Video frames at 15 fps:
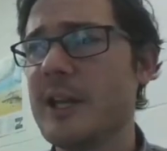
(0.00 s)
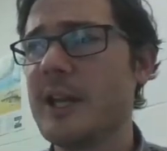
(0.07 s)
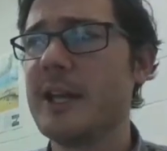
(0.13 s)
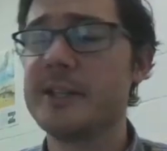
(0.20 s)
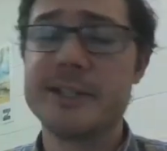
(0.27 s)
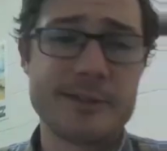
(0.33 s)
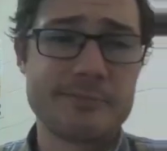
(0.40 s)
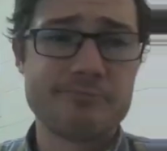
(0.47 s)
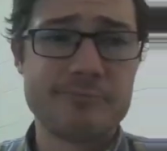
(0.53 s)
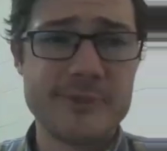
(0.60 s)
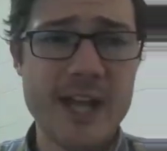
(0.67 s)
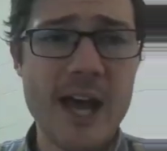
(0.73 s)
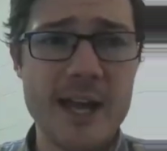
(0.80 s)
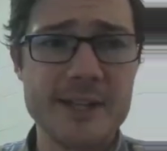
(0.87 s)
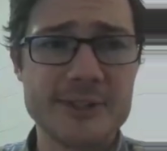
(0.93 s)
it
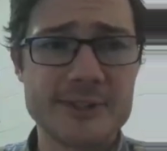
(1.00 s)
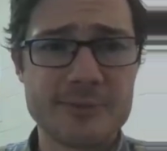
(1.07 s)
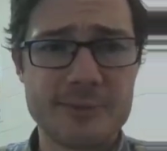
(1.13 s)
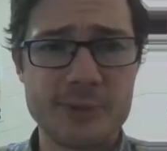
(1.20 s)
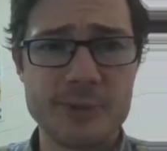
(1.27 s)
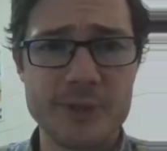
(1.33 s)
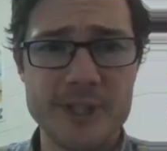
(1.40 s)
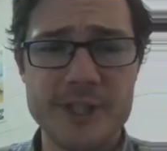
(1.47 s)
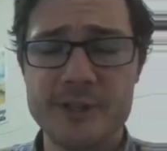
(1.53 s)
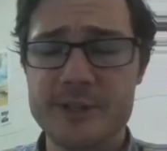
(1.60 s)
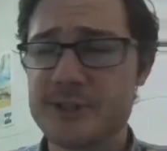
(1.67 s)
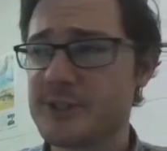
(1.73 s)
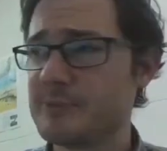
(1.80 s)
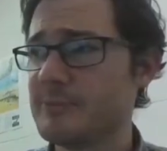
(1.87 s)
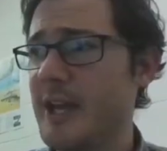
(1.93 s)
dies through the
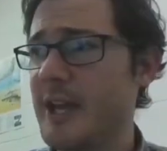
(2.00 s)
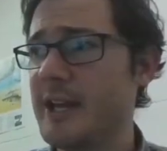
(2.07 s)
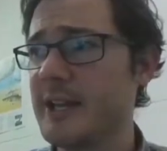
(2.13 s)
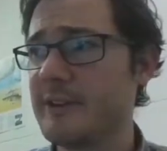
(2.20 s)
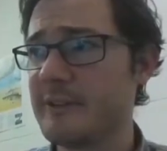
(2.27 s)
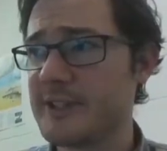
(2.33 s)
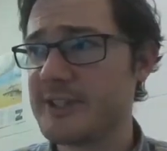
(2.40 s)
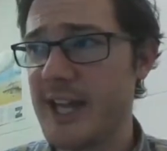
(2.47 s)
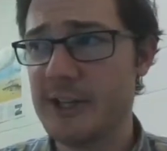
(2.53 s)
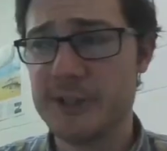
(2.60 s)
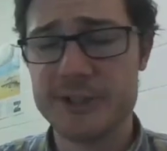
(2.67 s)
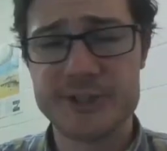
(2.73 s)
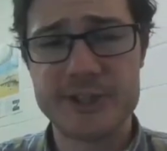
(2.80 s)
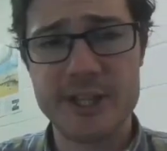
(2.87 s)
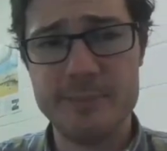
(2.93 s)
years and it
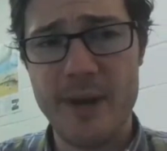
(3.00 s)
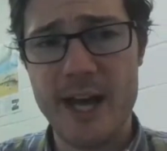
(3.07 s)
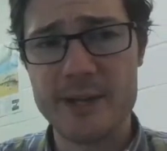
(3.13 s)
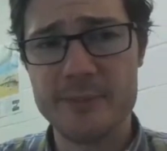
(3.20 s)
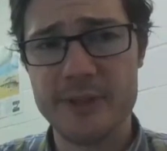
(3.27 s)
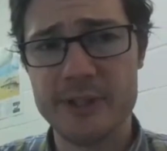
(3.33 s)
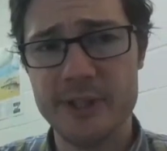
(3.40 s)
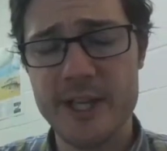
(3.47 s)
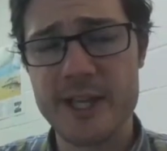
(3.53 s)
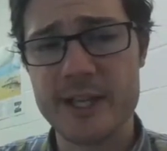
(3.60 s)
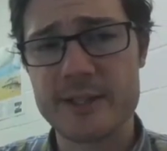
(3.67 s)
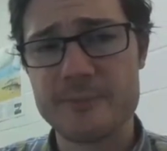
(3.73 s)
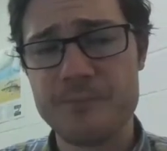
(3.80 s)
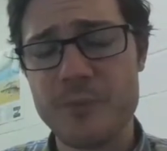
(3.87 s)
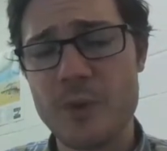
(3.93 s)
settles to the bottom of the
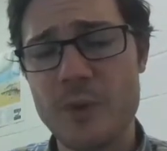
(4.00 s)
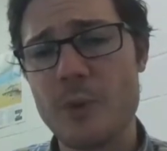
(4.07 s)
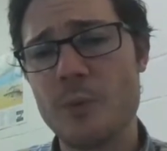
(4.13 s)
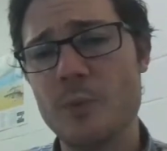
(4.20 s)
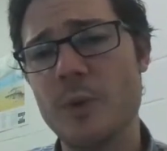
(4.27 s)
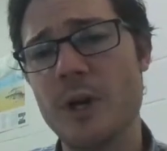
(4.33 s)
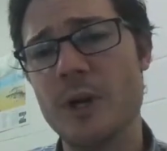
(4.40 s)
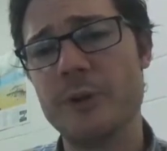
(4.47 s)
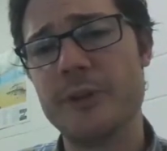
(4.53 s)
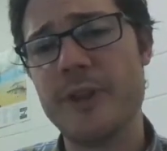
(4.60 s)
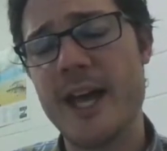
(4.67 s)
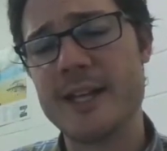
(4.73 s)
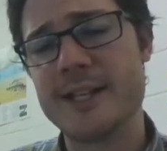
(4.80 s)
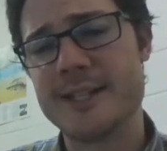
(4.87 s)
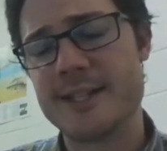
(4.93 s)
lake. Well,
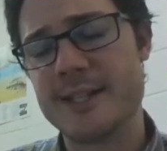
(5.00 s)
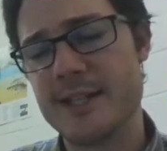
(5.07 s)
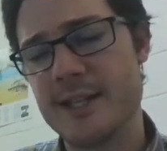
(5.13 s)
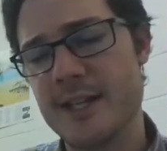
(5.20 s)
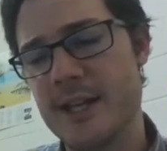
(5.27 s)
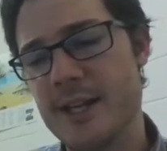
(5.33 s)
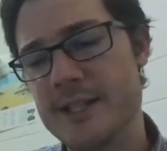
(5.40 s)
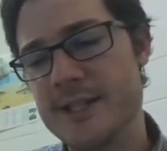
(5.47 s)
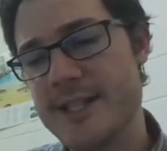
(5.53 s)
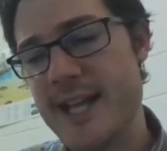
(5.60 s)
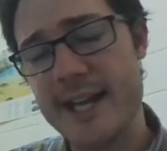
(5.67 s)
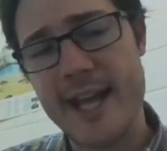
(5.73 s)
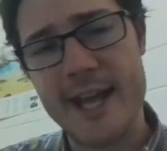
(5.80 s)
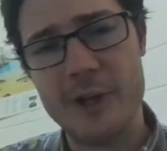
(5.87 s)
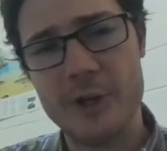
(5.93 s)
that
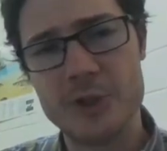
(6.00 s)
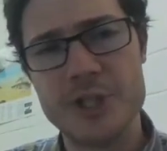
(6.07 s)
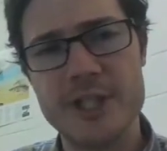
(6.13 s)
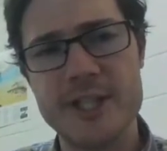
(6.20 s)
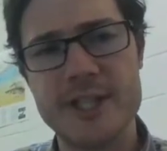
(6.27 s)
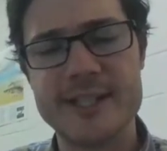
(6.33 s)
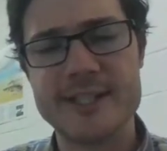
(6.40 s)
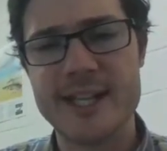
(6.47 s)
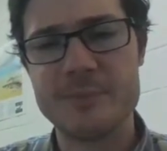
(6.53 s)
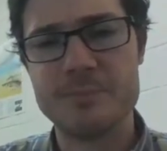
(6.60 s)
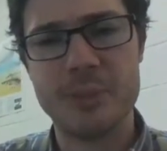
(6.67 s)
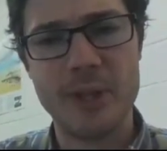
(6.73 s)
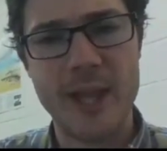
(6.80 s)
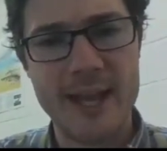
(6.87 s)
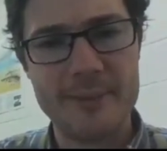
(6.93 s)
dead algae, that
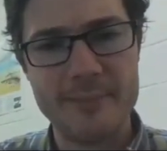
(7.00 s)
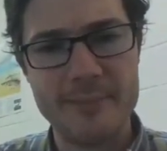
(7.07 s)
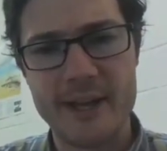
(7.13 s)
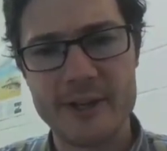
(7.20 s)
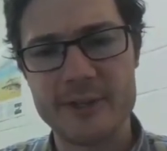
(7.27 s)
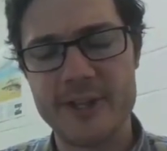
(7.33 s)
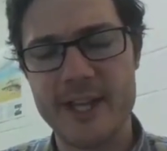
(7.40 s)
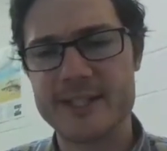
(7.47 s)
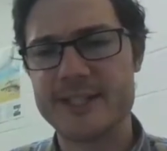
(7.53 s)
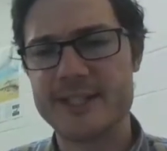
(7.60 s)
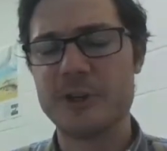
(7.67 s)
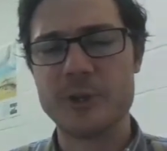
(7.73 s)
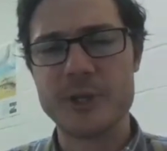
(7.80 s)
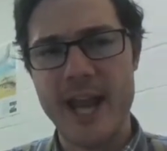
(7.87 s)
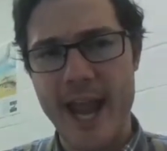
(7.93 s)
dead plant matter, that
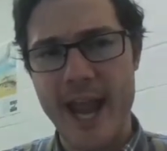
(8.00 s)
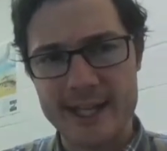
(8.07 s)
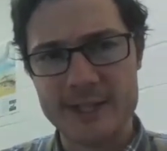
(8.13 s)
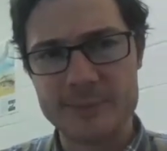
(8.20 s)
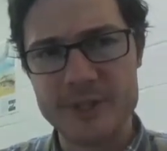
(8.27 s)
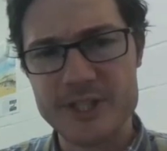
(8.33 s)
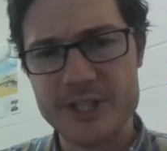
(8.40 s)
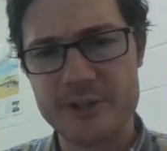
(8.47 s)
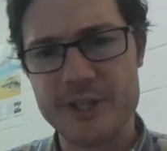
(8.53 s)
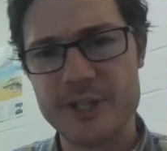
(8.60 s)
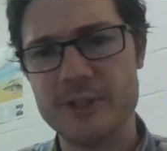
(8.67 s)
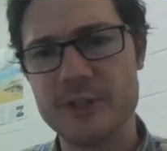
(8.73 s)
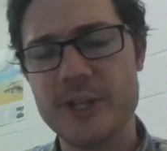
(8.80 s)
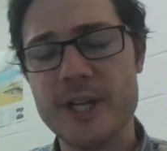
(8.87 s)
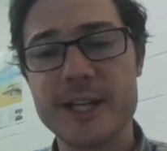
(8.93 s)
dead organic
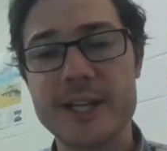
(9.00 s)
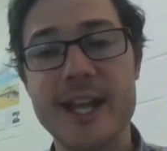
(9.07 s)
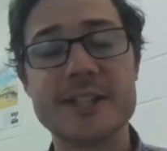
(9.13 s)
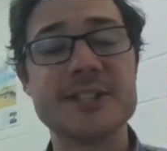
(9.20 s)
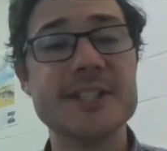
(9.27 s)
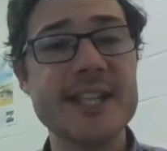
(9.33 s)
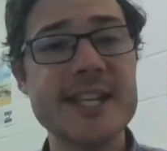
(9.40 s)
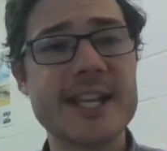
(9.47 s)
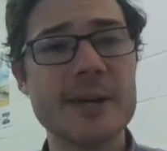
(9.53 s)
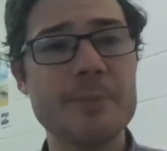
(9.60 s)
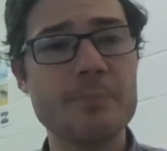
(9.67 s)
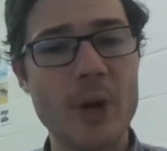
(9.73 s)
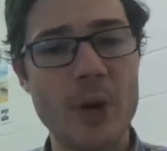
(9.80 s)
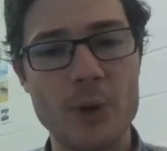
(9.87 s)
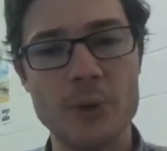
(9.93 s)
material gets
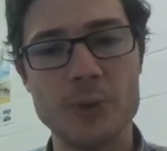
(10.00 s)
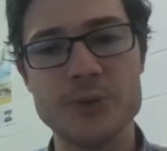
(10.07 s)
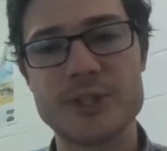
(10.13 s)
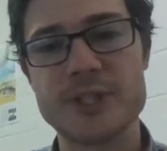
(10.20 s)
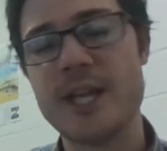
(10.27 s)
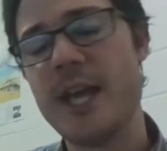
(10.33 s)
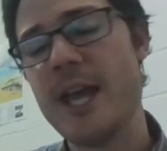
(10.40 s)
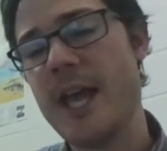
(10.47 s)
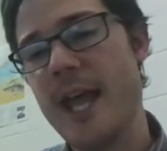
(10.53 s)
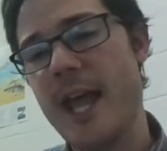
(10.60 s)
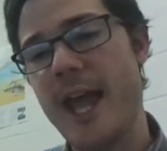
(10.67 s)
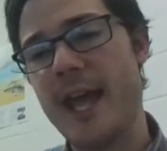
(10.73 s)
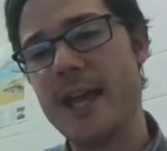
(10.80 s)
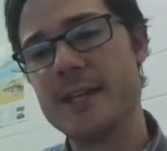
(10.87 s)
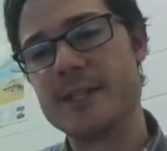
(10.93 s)
decomposed,
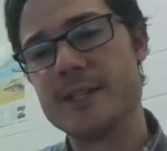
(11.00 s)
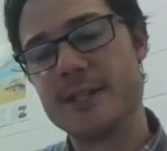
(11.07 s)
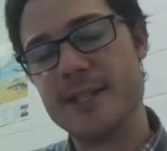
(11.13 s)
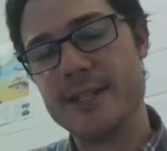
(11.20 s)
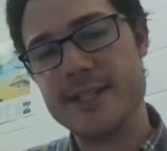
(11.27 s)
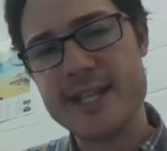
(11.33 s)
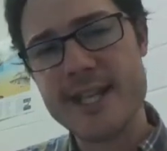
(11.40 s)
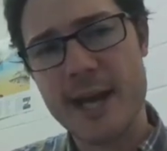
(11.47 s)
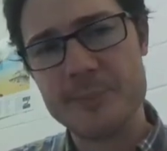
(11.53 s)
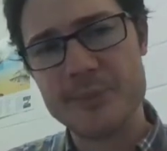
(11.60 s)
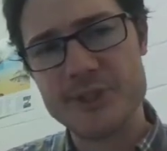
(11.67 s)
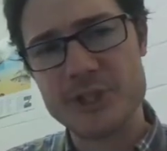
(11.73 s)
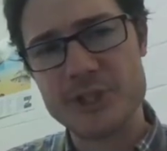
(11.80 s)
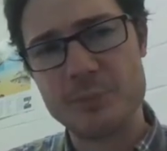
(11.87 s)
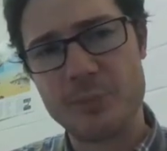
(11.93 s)
and the
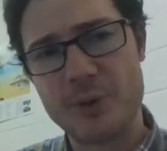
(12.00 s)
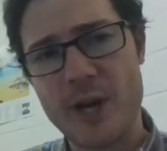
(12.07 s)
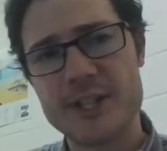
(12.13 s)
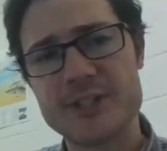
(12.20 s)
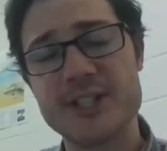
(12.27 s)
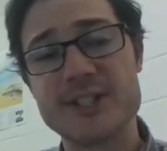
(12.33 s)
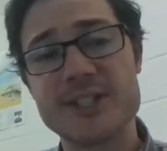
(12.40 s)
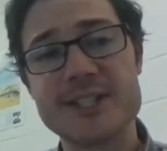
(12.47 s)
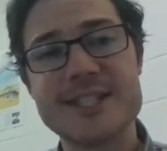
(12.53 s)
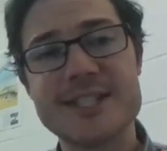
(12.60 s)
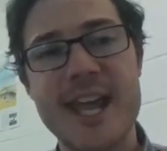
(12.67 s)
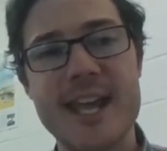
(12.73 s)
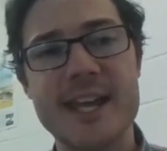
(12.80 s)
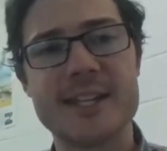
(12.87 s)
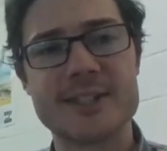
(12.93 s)
decomposition process
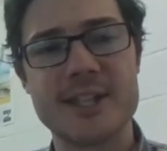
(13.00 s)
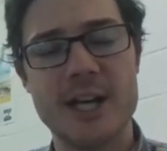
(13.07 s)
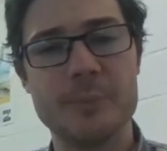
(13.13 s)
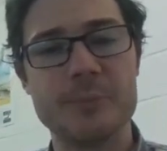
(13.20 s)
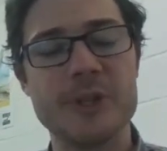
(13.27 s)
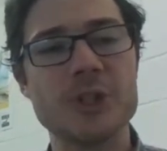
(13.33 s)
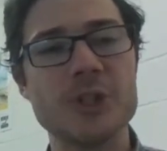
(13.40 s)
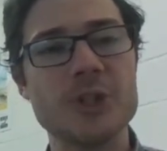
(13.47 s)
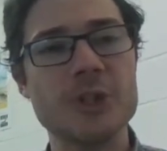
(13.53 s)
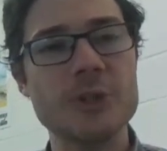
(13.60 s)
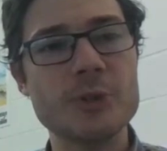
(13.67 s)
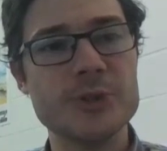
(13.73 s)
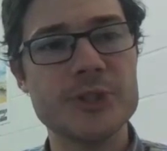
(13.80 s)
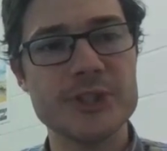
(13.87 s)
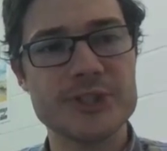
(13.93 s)
it
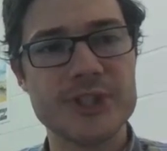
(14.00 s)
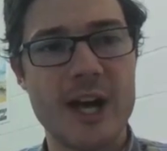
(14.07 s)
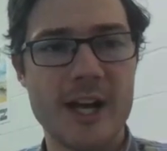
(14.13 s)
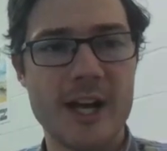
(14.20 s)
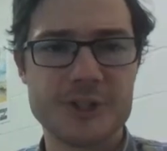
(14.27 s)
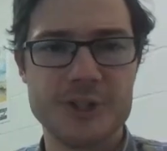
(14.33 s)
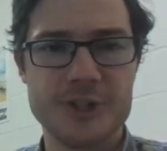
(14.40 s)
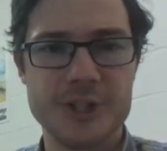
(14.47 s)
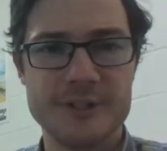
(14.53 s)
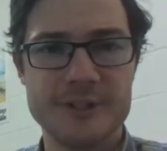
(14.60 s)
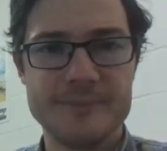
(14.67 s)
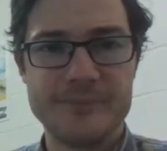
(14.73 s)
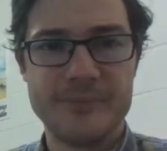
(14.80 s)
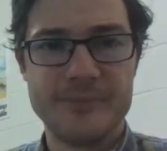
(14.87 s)
uses oxygen.